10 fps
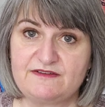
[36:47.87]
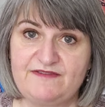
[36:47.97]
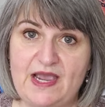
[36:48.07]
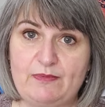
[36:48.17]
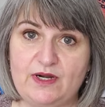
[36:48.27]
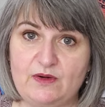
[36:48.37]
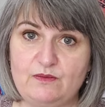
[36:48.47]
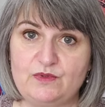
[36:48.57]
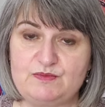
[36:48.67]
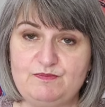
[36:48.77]
The fabric
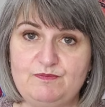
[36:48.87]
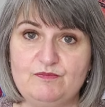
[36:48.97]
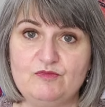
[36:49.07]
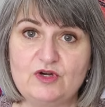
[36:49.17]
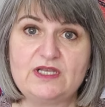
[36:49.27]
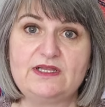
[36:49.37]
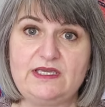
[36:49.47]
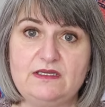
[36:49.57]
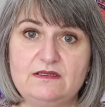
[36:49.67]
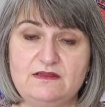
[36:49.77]
was
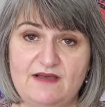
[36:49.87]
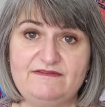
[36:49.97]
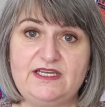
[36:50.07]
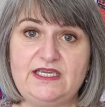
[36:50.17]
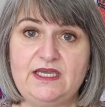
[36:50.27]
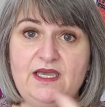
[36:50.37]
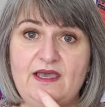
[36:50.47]
really lovely.